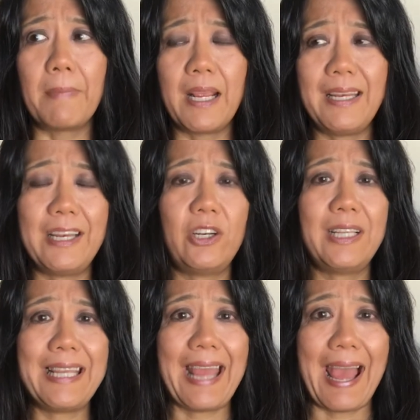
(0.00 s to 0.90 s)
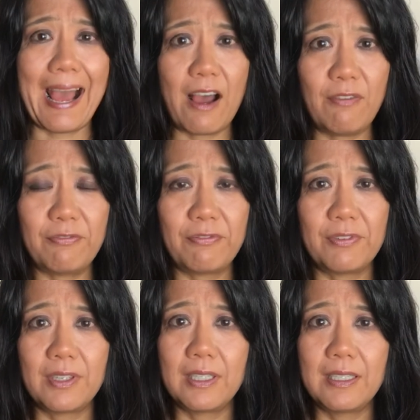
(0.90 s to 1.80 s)
Nearly half
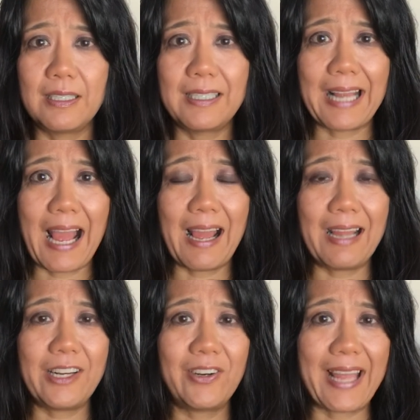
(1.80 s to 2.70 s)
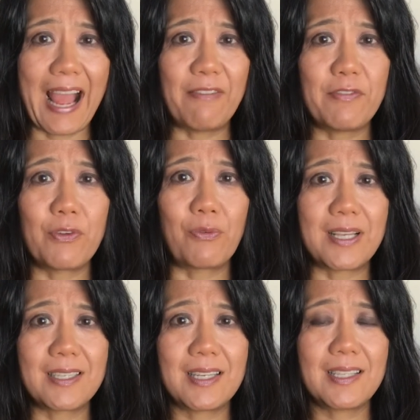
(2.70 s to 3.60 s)
of the
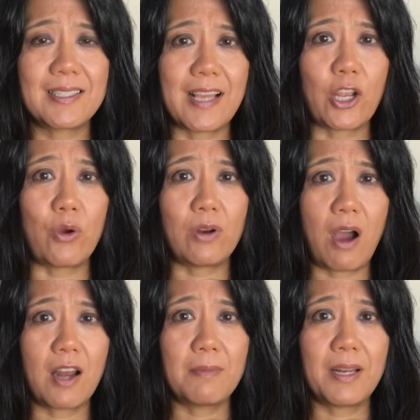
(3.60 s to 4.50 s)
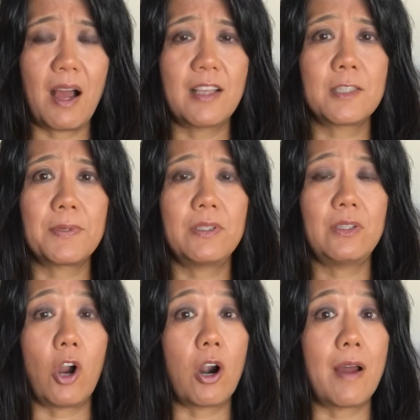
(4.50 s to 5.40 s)
residents that go to Hahnemann
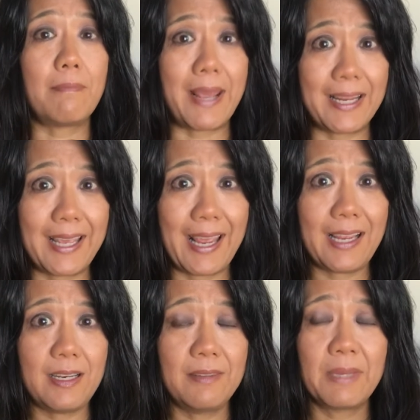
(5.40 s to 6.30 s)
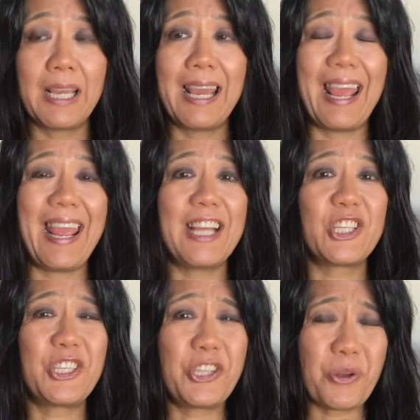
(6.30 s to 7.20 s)
Hospital are on Medicaid, and
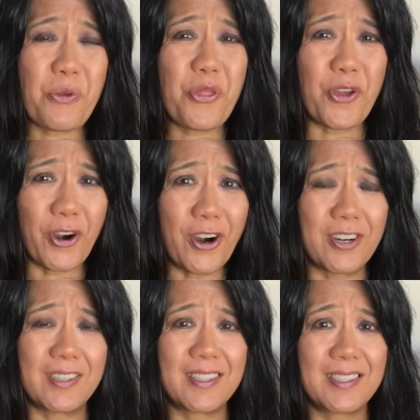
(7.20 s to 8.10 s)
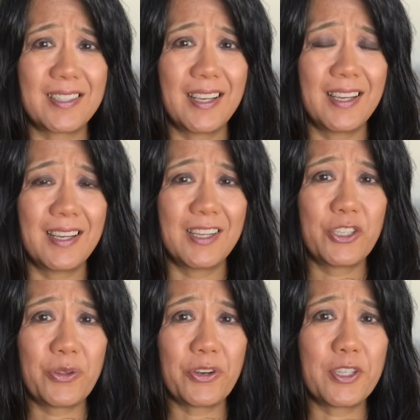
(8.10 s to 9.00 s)
two-thirds
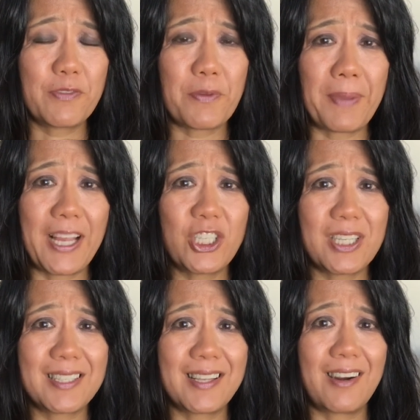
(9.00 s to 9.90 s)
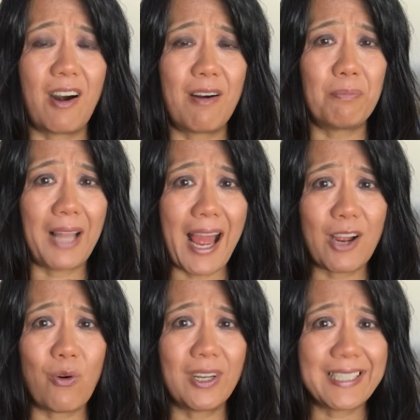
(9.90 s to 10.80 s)
of the patients there are
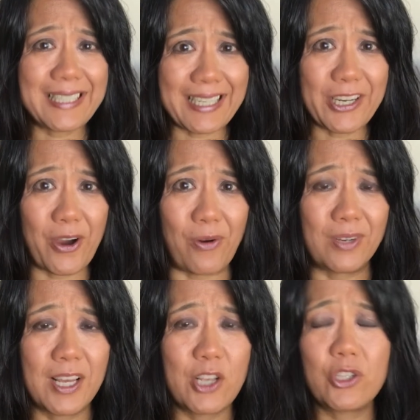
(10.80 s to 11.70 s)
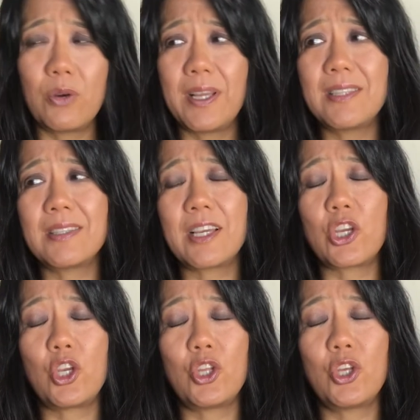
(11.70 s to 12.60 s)
Black or Latino. So it's like
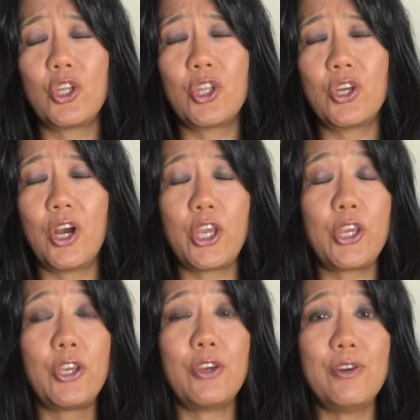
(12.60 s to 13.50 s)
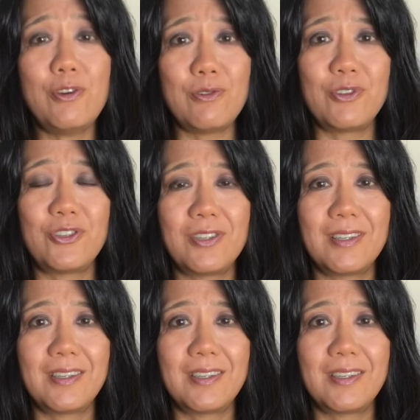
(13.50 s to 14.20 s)
a huge